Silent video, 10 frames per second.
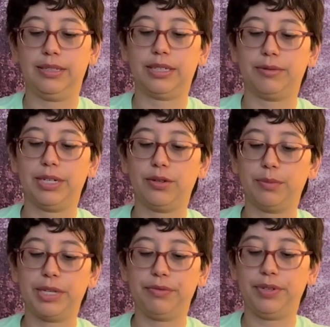like when I go to
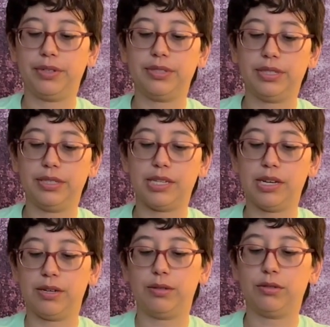my fiance's
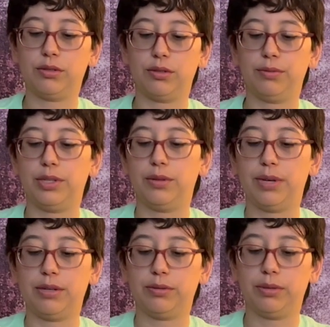house or we go
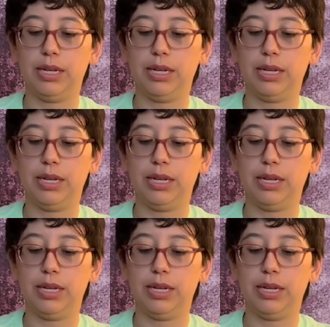out